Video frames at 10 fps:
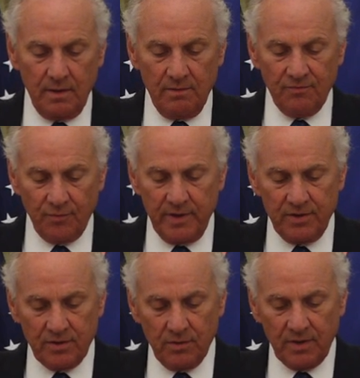
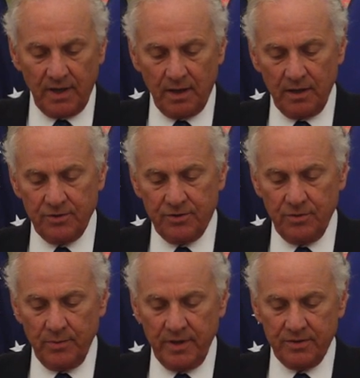Freeze on college
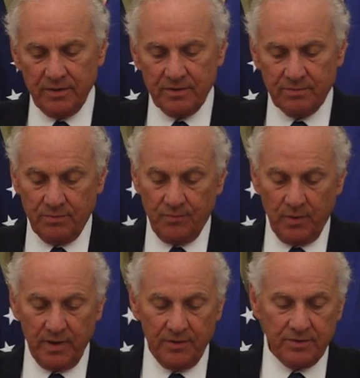tuitions.
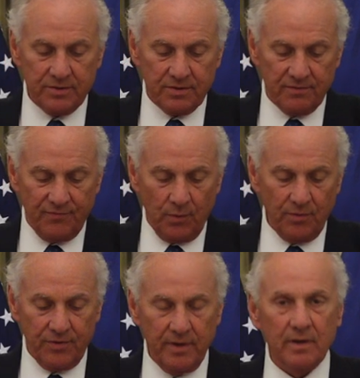Well, this is the
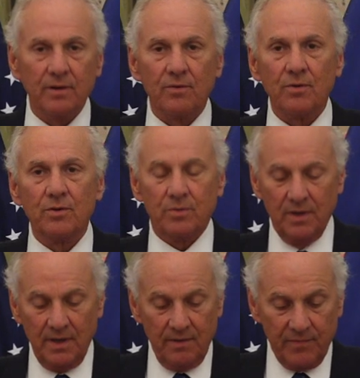fourth year in a row
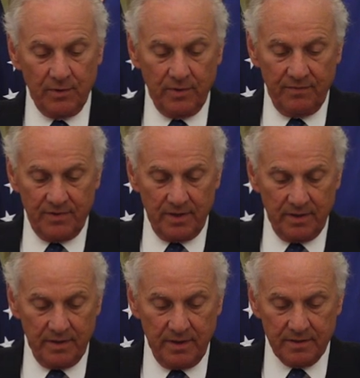that we've
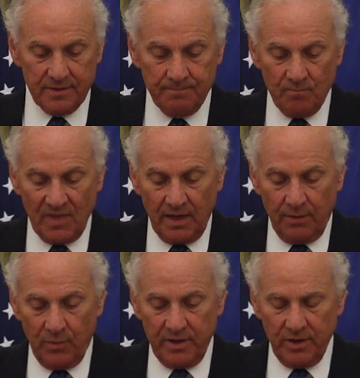done this.
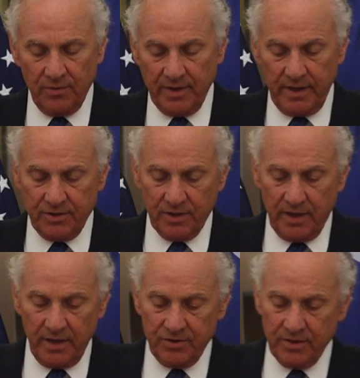We know that
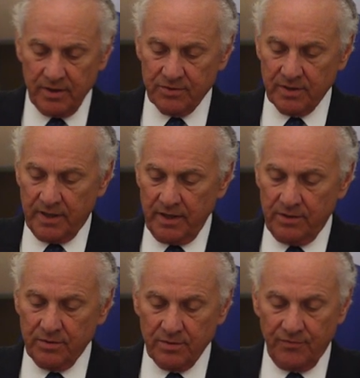education is the key
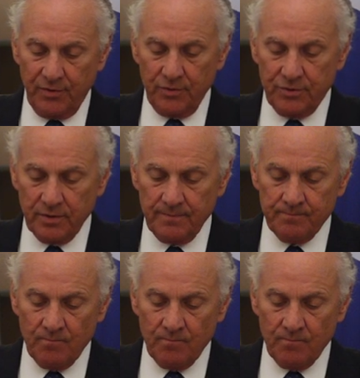to the future,